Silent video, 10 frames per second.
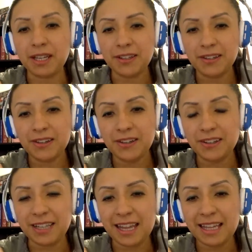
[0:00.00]

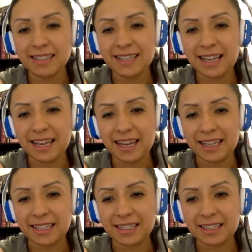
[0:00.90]
good.
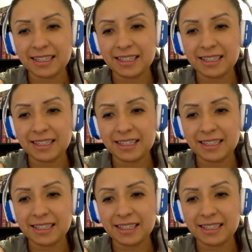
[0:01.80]
Excellent.